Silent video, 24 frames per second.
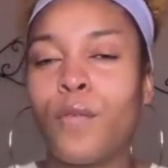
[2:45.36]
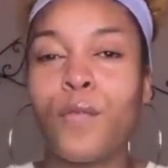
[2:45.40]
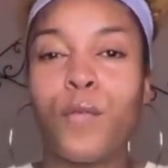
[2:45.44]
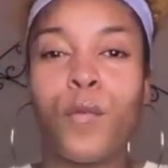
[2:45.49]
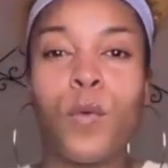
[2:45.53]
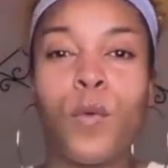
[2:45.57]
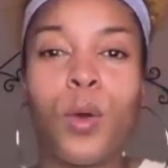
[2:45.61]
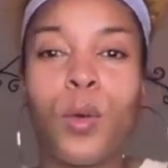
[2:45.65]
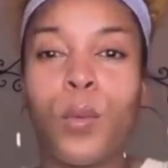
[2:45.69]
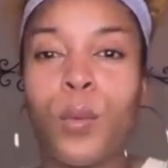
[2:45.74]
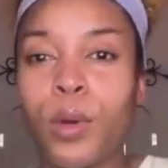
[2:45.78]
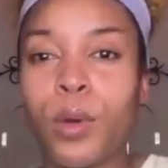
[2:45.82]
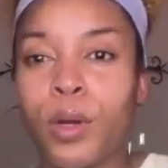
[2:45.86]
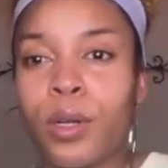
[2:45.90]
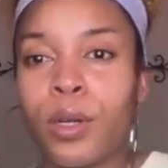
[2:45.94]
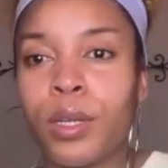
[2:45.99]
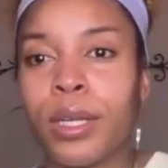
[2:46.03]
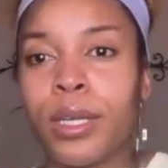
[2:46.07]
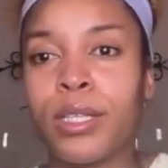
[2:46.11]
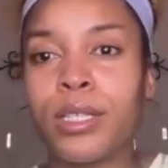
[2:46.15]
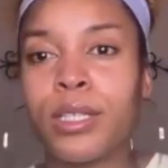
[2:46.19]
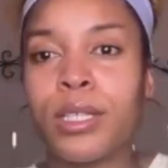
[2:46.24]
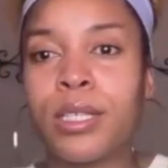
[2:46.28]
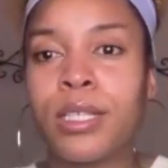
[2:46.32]
forward
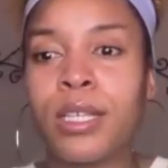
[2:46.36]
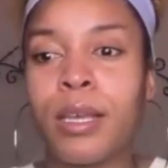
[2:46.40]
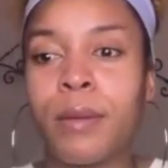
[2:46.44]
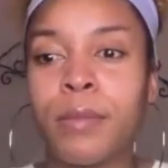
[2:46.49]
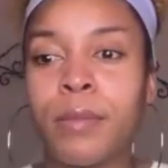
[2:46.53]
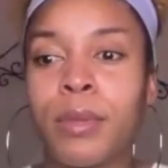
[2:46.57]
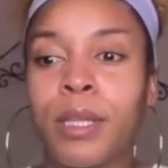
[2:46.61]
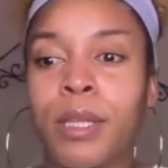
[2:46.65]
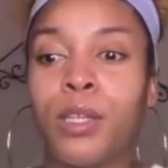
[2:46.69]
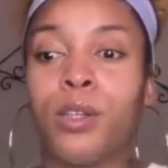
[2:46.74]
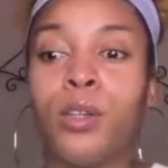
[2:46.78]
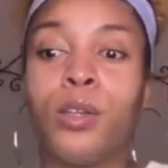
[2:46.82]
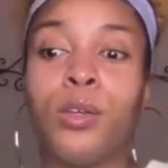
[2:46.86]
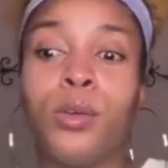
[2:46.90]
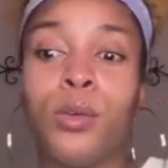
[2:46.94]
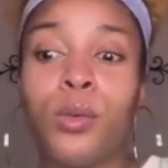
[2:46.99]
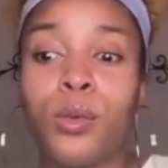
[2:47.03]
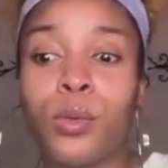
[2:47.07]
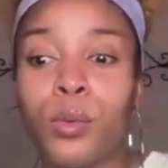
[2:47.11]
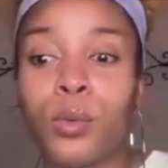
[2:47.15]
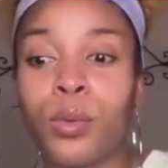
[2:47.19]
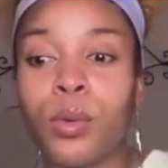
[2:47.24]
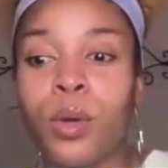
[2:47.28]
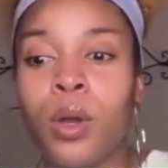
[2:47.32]
into something
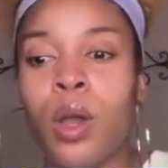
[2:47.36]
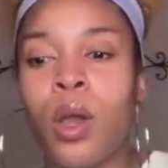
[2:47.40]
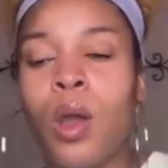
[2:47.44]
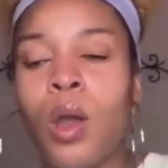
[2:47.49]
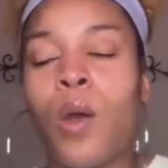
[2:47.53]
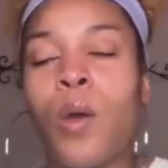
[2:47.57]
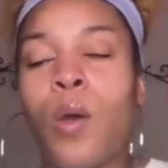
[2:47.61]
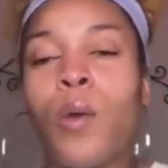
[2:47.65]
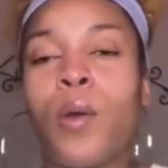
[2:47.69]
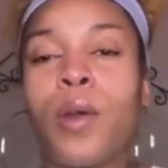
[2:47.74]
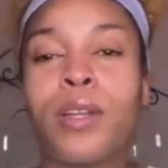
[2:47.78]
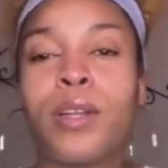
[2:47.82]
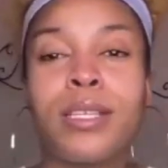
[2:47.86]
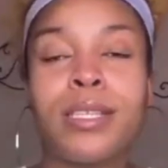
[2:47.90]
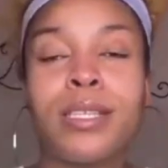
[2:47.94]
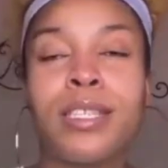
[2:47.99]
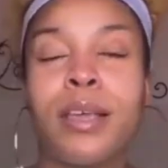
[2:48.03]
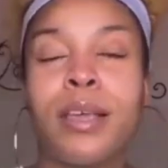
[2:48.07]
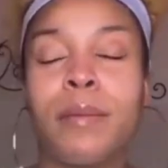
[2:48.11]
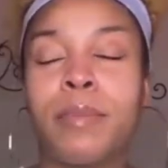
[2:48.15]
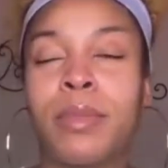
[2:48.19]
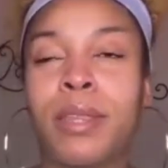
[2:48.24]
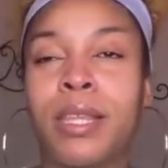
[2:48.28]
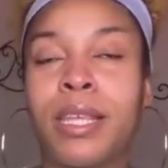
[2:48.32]
new or into
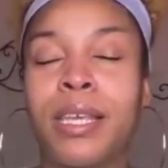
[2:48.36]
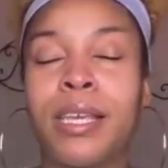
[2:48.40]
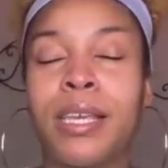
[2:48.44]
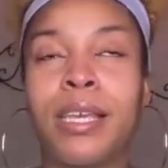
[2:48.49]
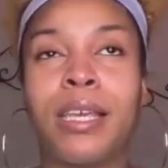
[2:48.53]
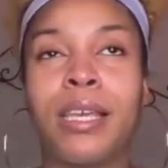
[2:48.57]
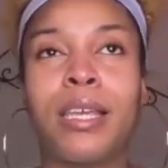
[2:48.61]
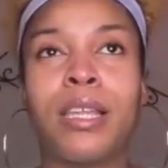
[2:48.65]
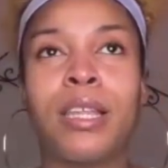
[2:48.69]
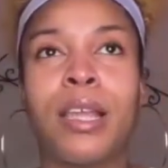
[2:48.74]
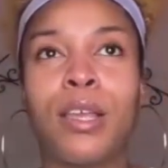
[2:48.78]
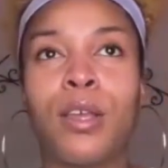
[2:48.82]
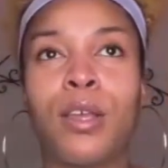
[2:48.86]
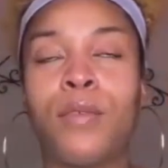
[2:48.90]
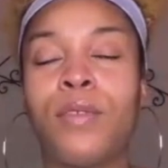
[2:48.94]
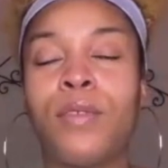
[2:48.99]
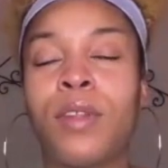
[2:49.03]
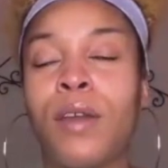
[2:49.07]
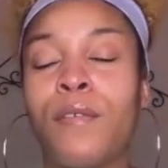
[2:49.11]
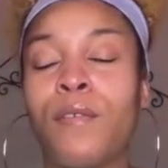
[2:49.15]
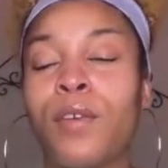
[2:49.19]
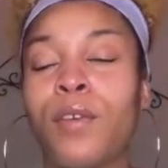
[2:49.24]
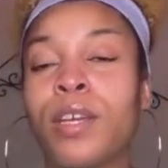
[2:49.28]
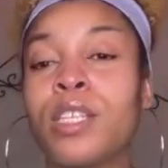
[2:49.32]
something that you've
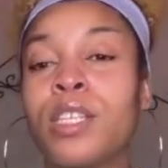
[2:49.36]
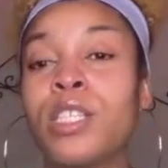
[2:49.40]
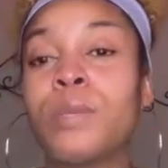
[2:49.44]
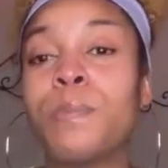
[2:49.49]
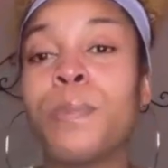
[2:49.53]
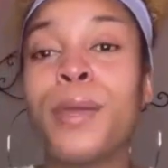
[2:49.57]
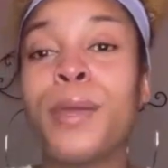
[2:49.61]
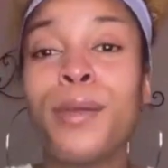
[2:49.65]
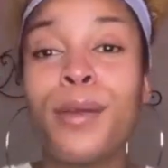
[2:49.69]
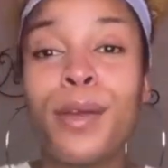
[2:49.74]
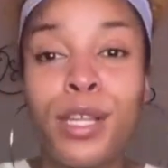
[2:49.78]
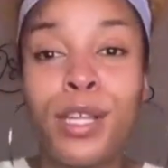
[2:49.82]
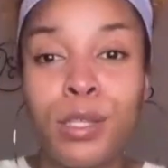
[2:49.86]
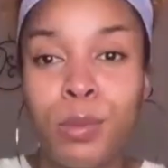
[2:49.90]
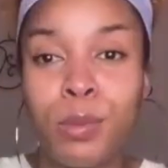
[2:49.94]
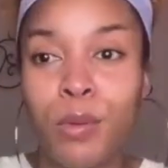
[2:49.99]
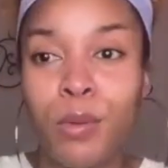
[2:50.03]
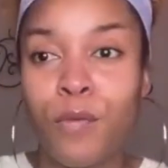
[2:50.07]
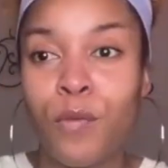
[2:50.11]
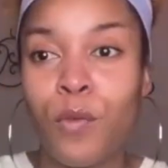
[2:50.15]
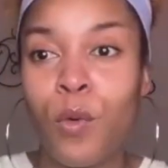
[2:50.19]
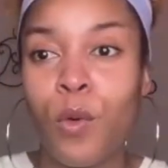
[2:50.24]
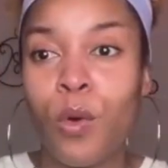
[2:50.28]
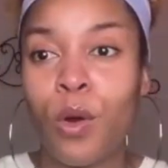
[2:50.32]
never experienced
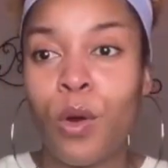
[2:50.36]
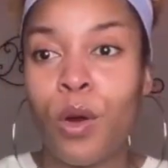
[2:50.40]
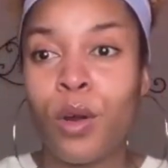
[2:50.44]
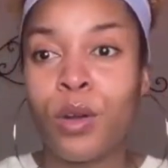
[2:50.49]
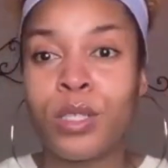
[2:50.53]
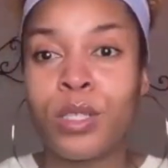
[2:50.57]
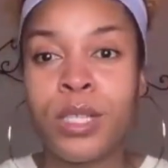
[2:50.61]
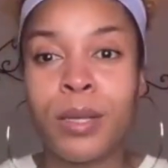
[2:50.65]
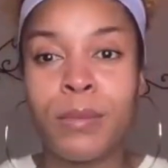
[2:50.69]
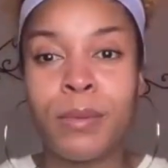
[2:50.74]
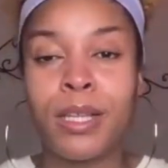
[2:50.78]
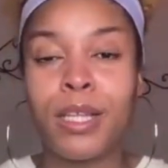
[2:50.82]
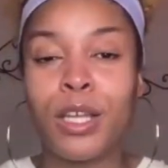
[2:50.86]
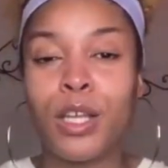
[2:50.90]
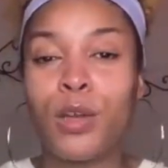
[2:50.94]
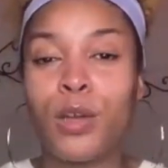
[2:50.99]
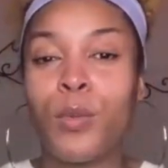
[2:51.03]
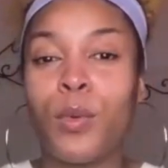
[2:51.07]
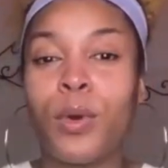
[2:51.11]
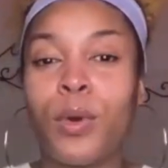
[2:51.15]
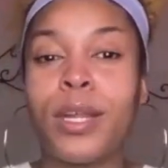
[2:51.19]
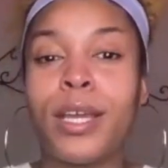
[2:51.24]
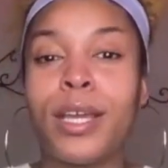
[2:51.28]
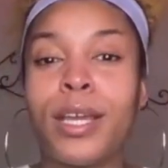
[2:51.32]
before, something that you
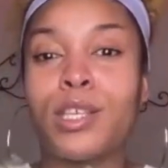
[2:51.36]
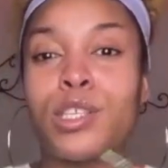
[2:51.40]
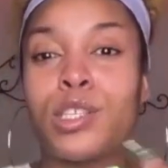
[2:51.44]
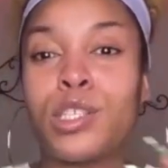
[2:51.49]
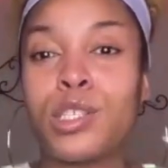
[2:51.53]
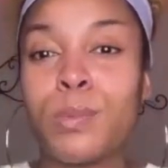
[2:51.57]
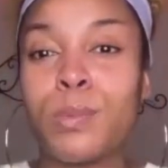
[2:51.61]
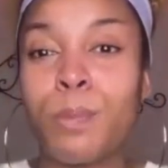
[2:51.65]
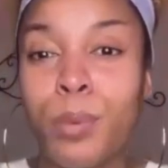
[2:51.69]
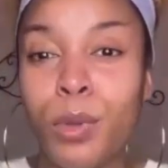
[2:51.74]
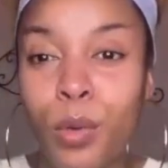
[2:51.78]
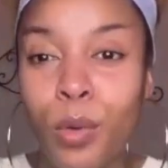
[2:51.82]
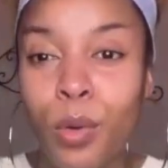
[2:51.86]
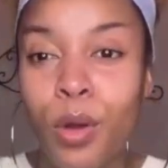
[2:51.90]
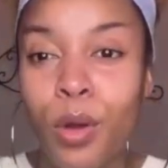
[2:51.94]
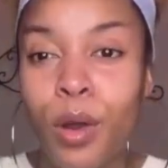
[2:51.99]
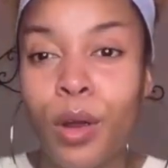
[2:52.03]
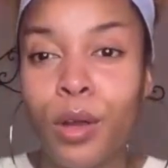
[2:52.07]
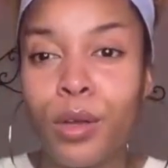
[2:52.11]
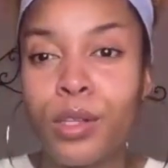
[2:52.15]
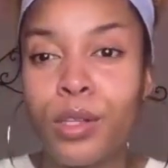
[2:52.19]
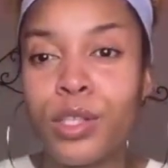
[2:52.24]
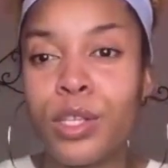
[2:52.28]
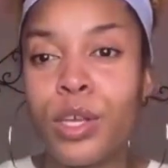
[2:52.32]
want to
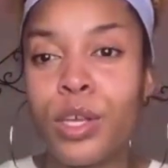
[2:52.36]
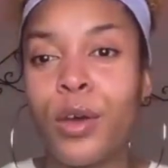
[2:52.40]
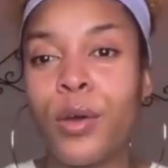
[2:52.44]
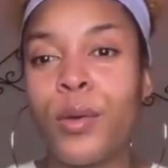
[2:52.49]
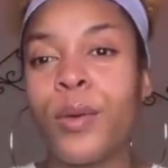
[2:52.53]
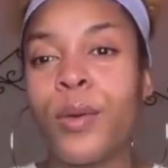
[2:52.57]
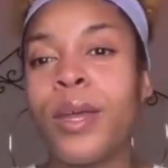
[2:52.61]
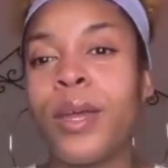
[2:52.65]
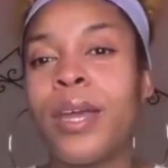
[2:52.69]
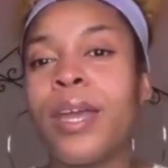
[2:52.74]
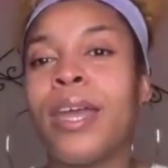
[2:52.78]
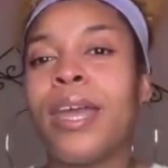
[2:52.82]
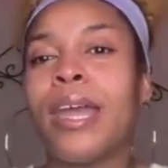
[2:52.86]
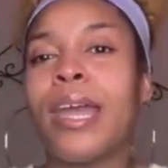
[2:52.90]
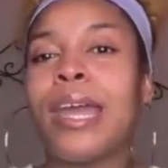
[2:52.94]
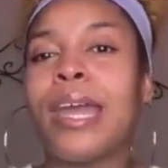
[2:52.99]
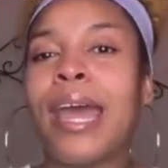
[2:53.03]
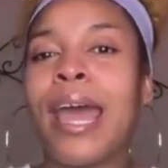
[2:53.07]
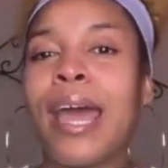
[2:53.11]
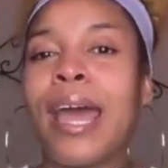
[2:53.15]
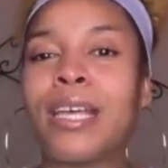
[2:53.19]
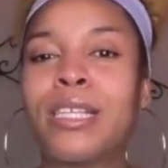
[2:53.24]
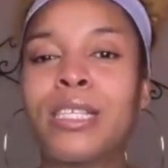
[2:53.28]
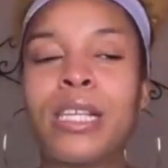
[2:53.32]
explore. So it
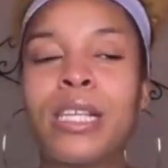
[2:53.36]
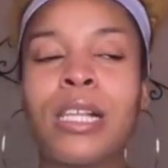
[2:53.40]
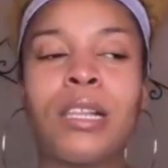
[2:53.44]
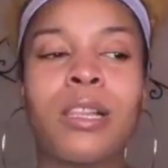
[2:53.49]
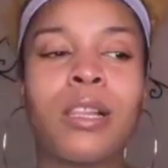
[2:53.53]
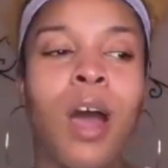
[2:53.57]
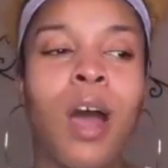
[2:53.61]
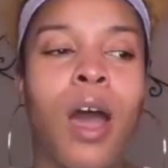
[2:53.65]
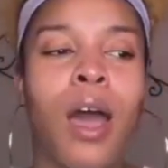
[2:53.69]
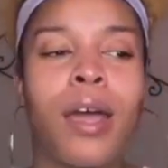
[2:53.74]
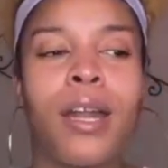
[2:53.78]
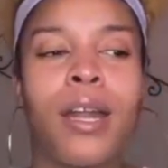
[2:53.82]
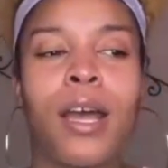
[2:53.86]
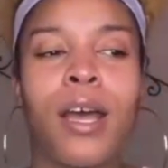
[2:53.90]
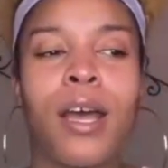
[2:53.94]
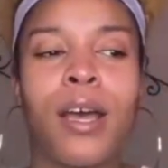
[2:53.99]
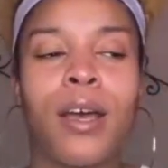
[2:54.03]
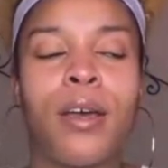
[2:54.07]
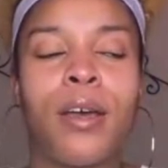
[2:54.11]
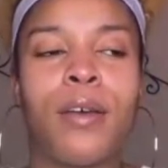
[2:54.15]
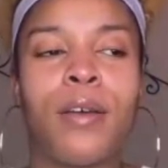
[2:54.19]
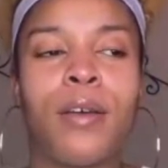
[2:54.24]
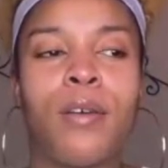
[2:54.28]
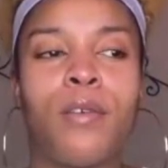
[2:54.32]
has a lot
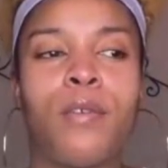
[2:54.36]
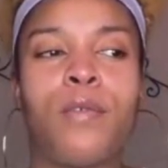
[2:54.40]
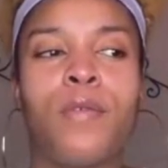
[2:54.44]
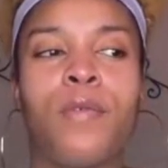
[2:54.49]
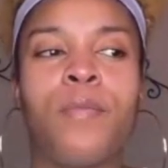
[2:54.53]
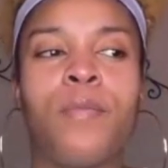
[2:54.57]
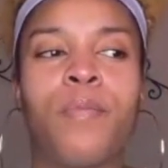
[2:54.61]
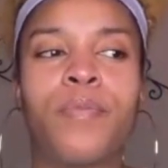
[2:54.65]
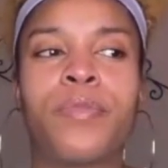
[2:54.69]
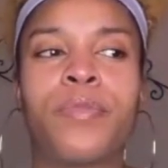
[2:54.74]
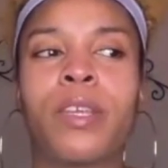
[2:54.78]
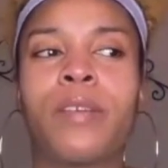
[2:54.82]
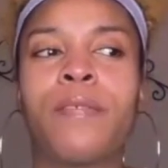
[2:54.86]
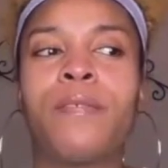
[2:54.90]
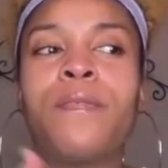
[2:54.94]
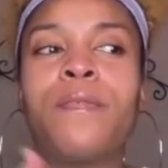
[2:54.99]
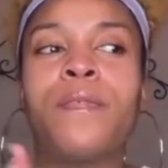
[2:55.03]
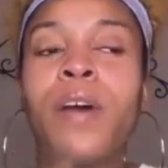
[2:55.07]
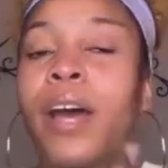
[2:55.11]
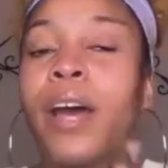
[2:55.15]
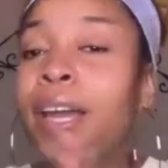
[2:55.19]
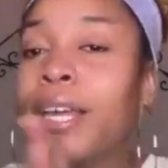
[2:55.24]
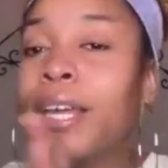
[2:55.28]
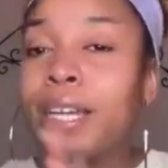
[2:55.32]
of
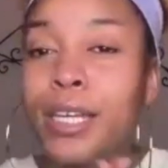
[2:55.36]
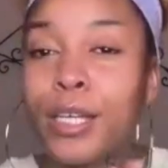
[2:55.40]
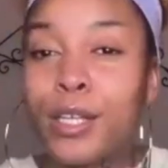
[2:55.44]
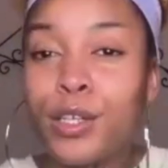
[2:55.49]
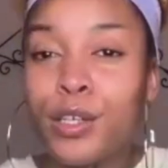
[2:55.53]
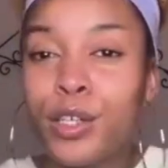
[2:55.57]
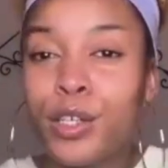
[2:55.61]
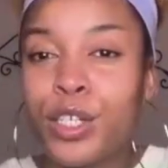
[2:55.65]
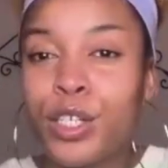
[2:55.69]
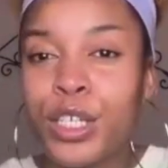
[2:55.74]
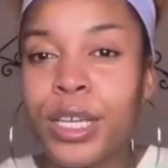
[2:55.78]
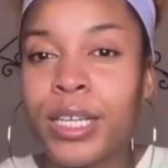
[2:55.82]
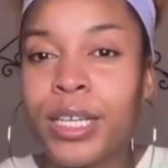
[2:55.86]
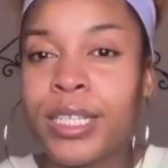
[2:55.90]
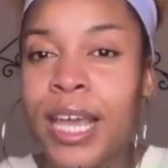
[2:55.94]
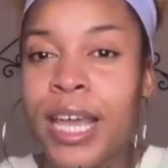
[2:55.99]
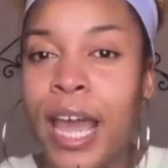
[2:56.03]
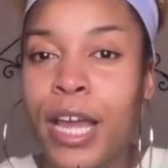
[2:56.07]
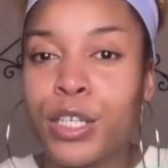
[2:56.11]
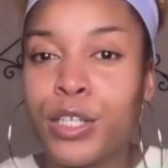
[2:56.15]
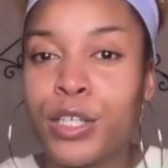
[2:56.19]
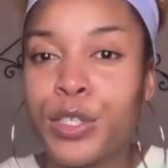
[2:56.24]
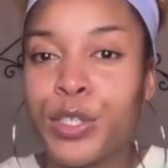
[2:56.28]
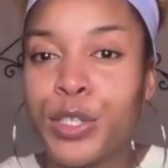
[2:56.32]
fun energy
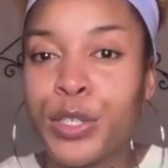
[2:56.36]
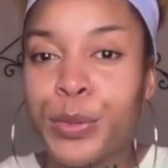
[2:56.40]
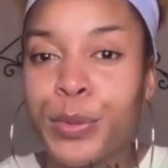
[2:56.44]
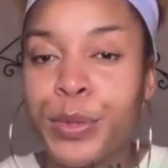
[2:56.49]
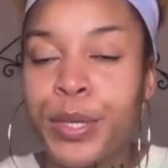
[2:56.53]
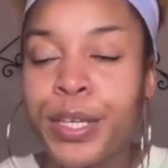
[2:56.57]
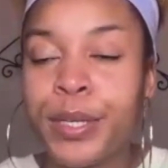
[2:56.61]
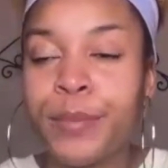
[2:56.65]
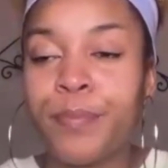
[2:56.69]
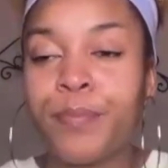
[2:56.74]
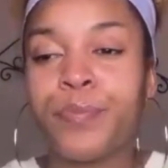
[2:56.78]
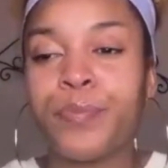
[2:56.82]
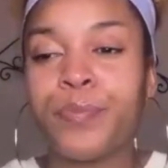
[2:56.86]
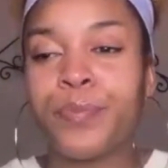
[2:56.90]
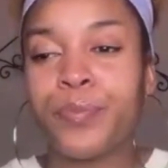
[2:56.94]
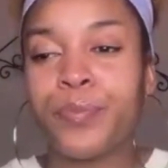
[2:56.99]
attached to it.